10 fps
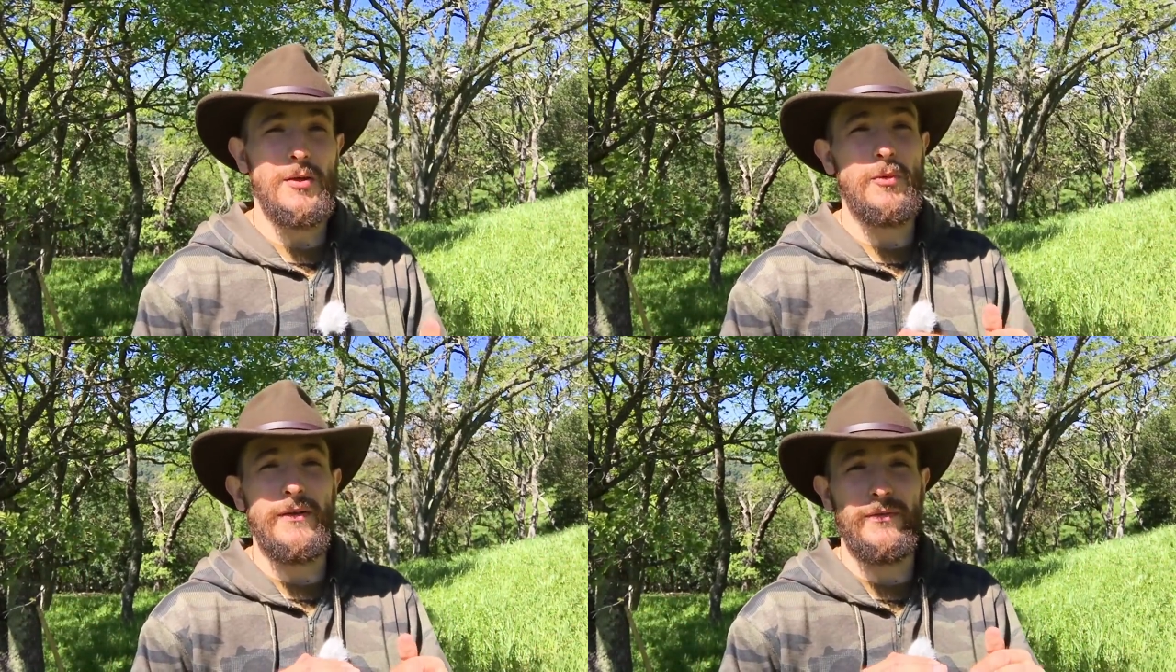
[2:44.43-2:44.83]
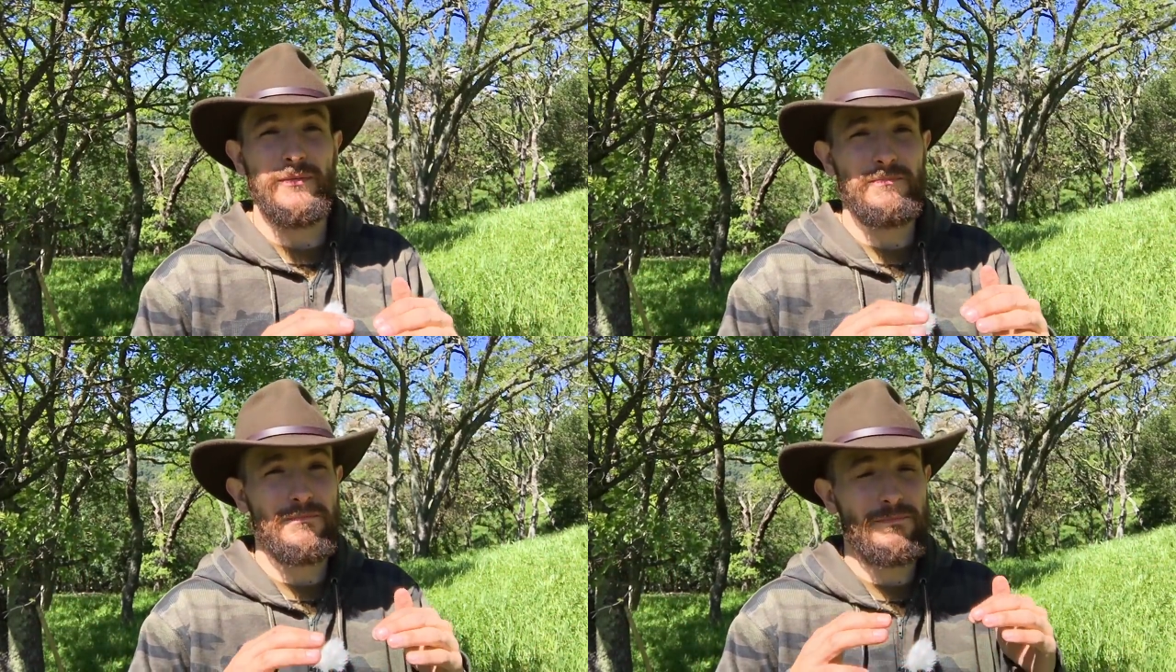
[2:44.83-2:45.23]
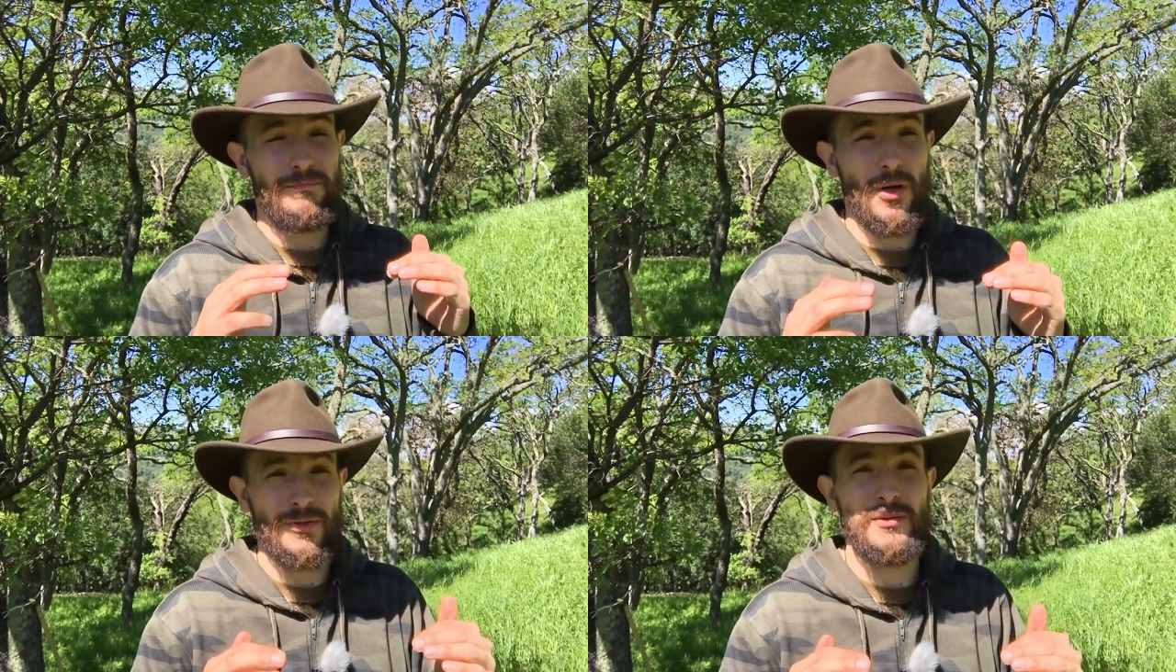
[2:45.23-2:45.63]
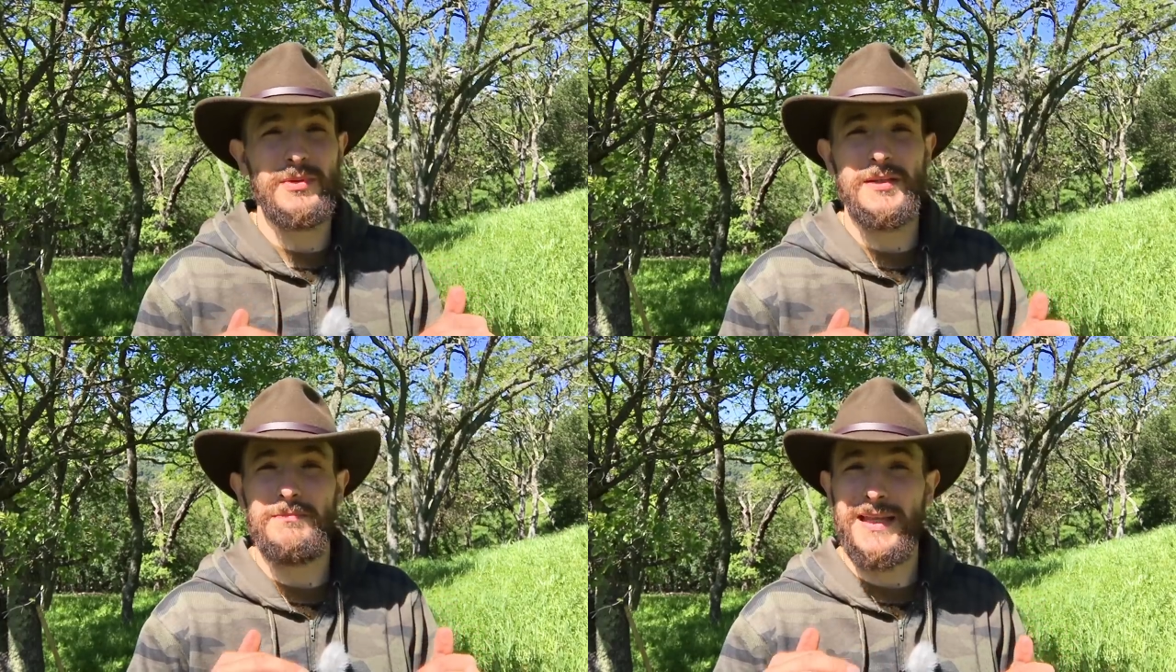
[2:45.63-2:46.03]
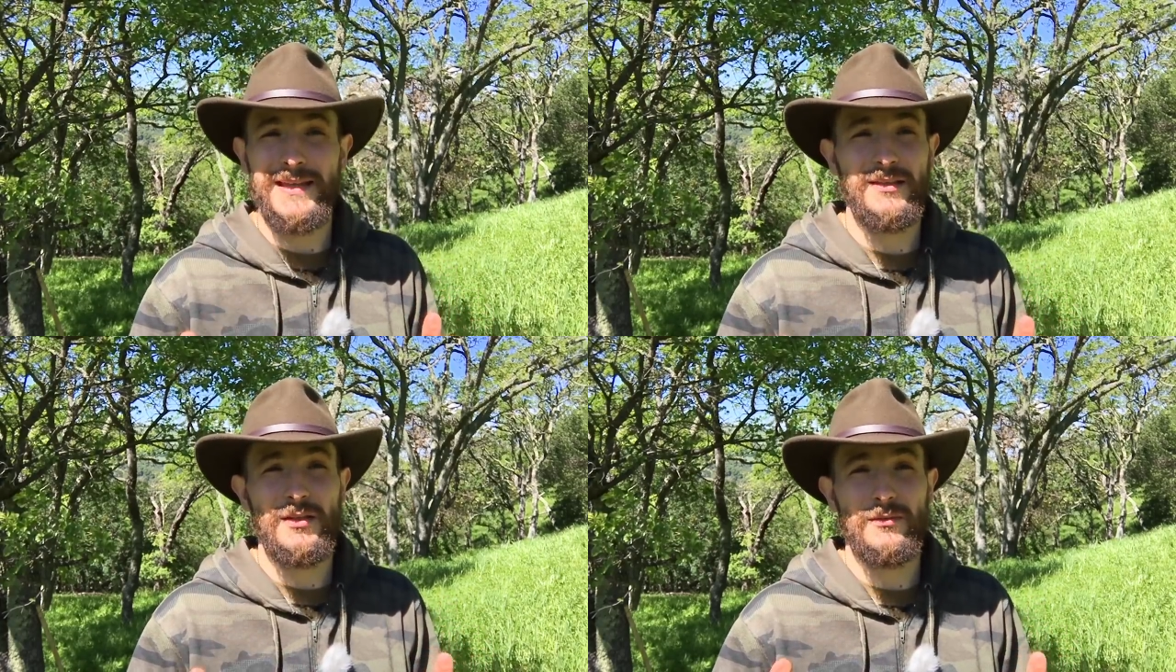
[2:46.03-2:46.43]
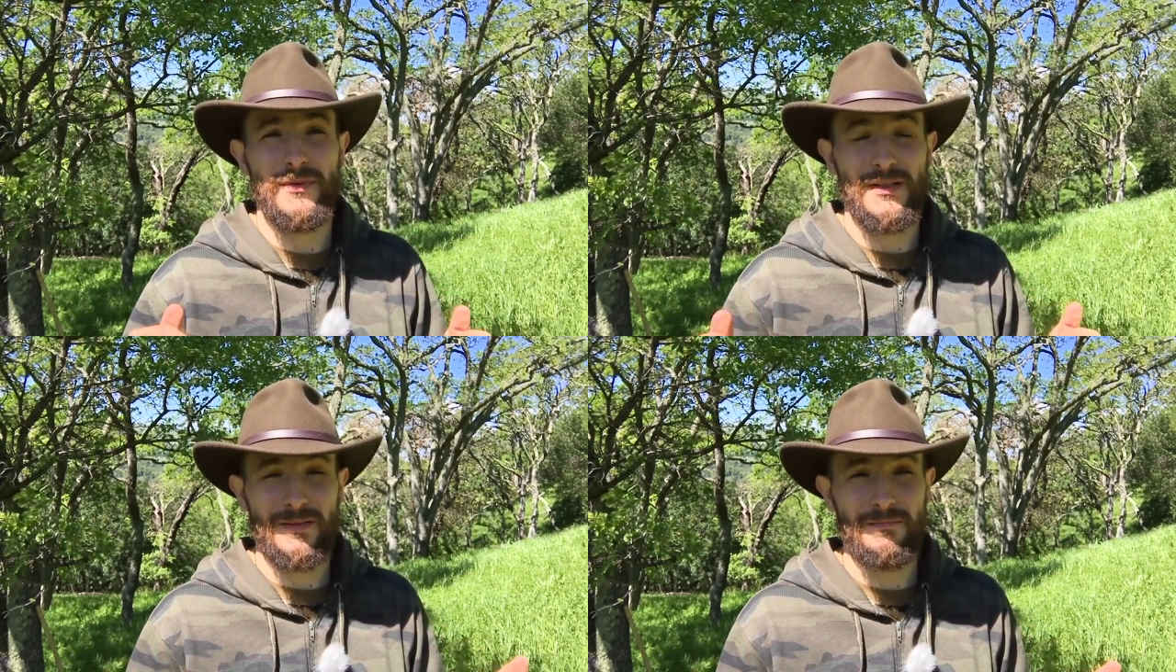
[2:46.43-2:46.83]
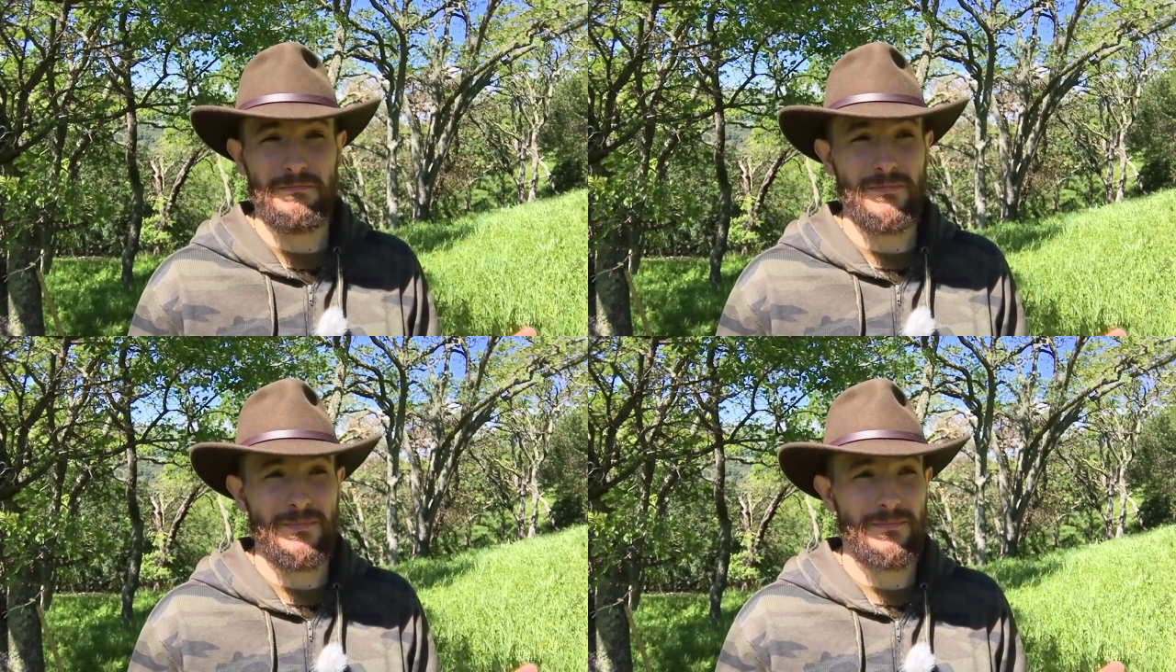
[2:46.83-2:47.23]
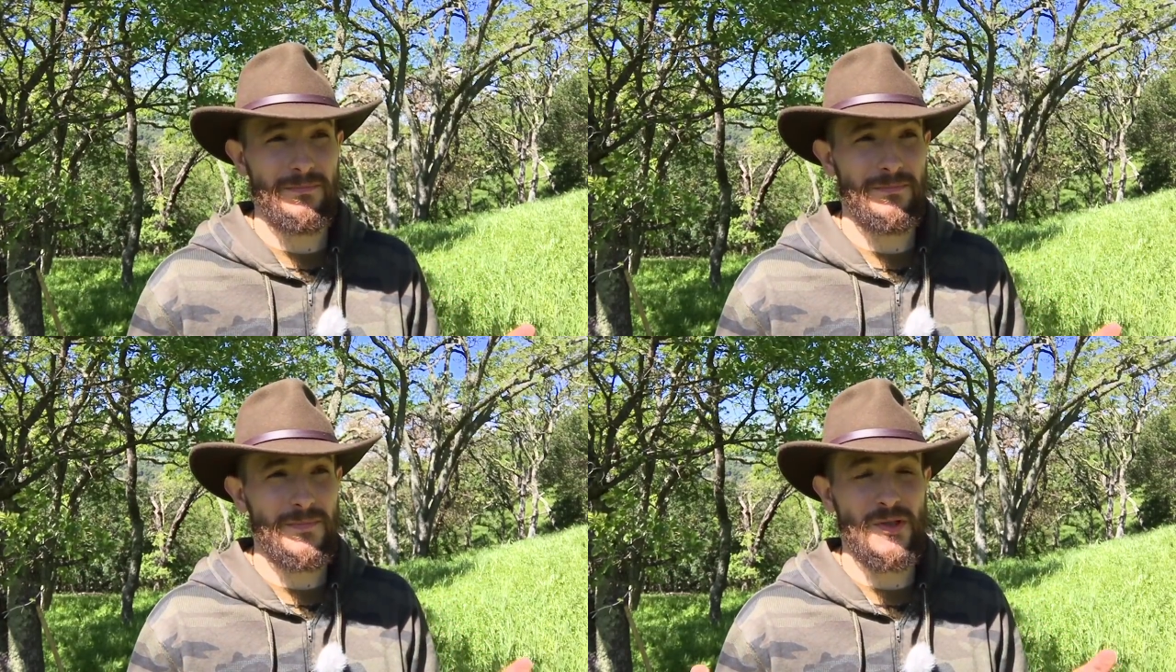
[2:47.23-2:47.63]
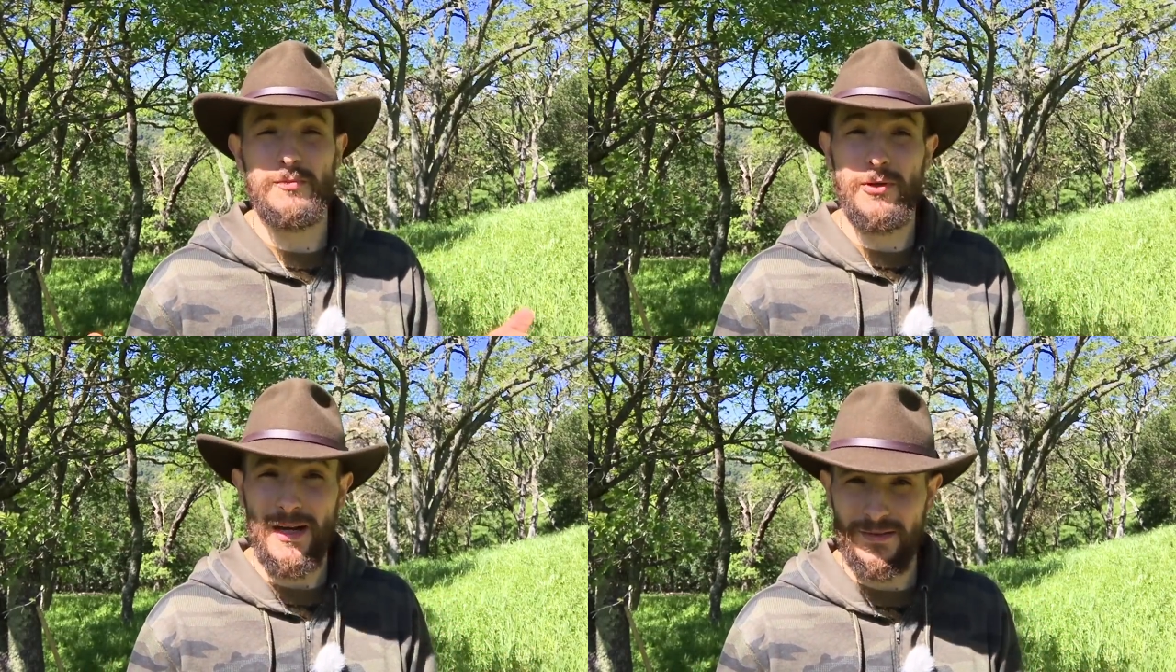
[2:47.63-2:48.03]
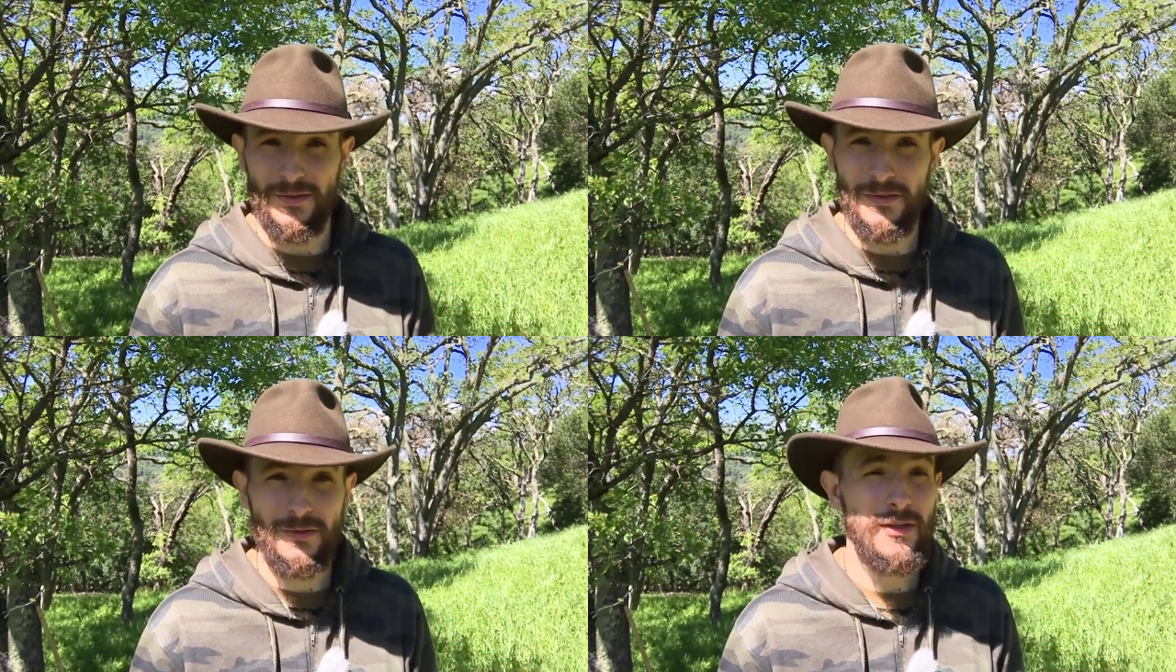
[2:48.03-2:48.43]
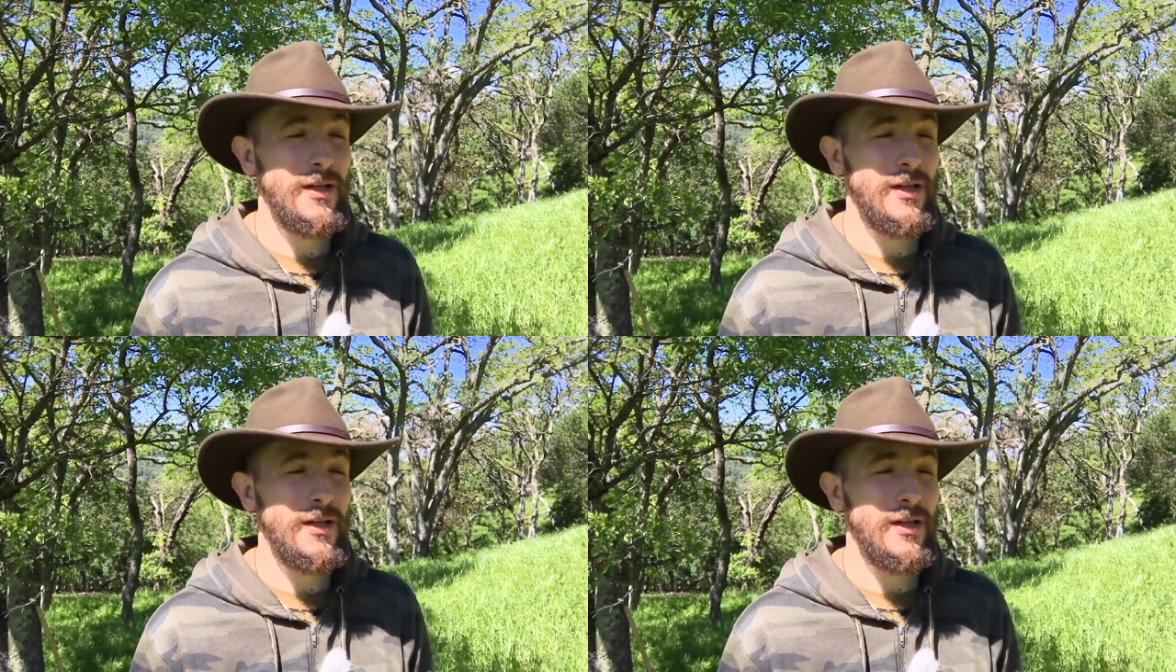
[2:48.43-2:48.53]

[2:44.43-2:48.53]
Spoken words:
with possibly plenty of surprises,